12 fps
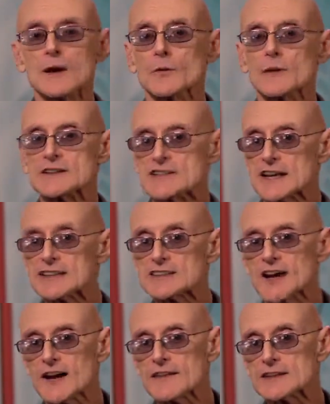We just
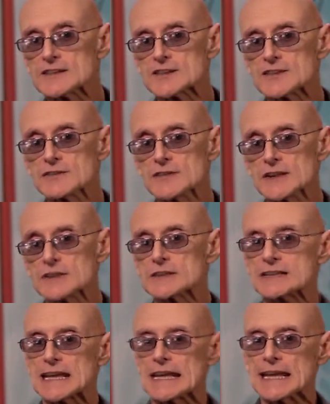saw these two
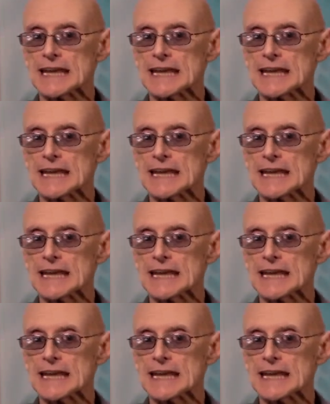views